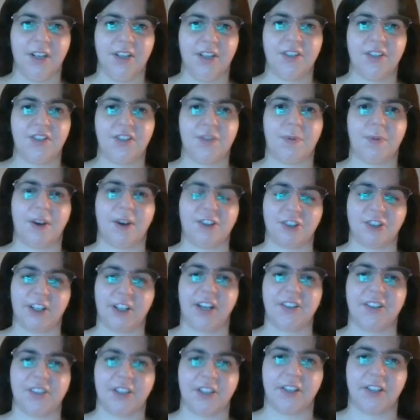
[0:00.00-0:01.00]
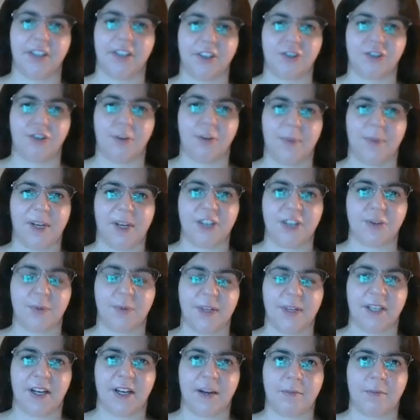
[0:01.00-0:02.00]
specializing in luxury
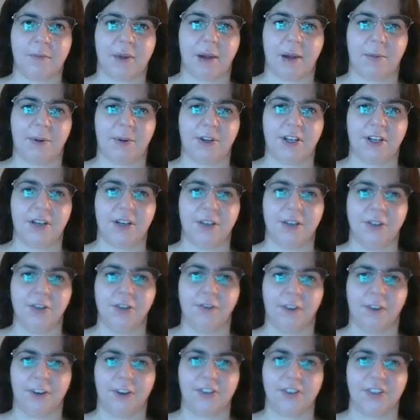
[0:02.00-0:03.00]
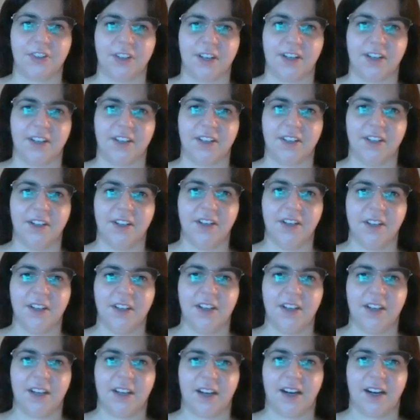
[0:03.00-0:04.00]
management at Pepperdine University.
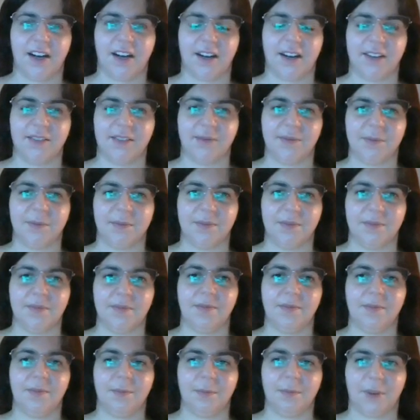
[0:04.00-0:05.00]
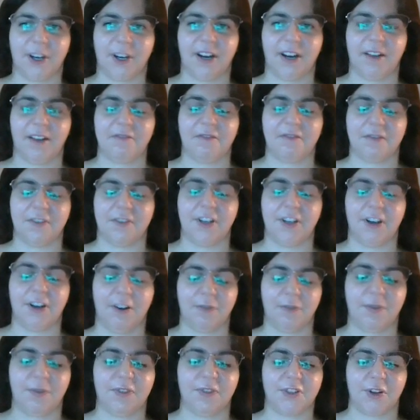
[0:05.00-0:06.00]
Um, but I've
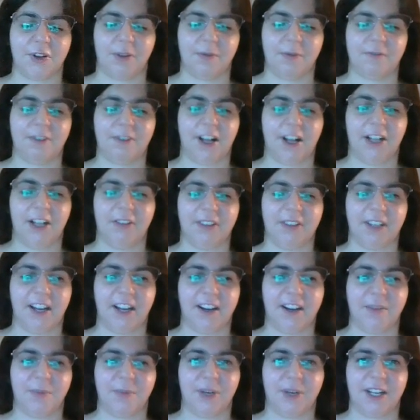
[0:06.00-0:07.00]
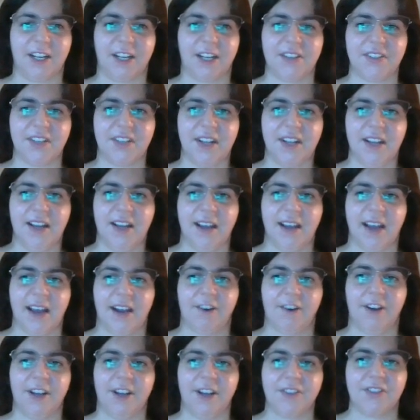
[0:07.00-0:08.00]
been following that. But I guess,
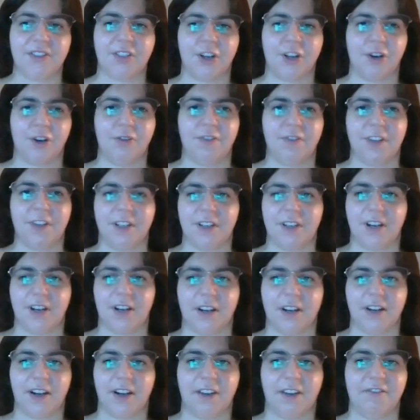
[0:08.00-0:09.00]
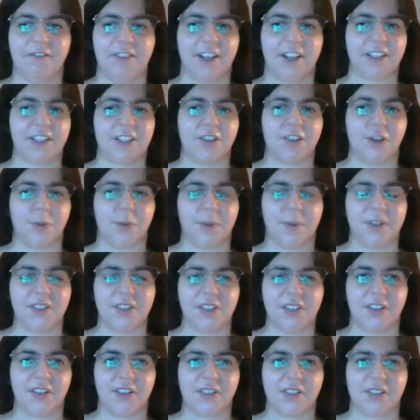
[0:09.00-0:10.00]
how has COVID affected your
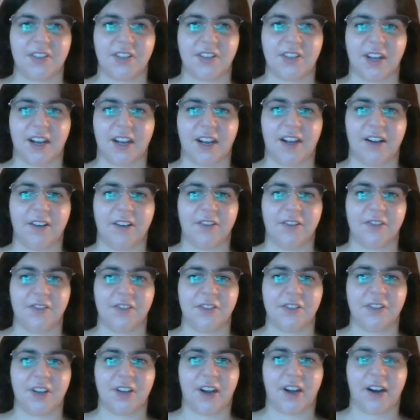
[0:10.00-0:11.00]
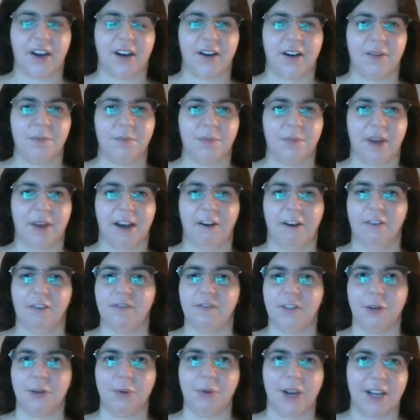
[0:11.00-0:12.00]
business, and how have
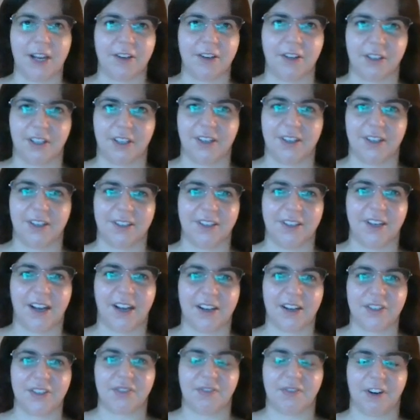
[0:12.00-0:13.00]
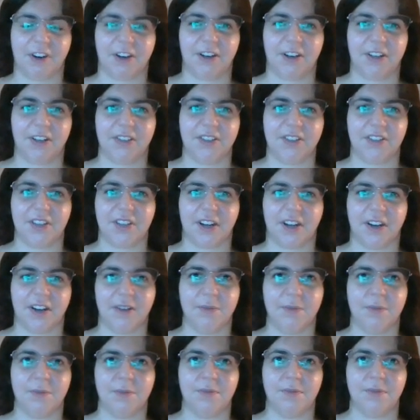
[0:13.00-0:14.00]
you handled it as far as
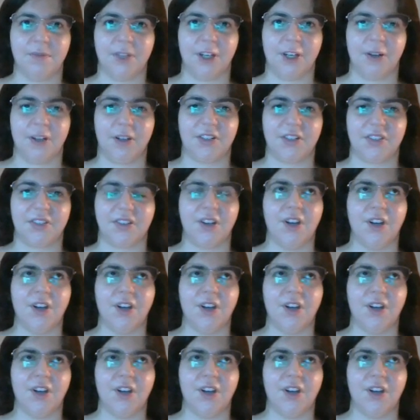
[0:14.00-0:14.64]
because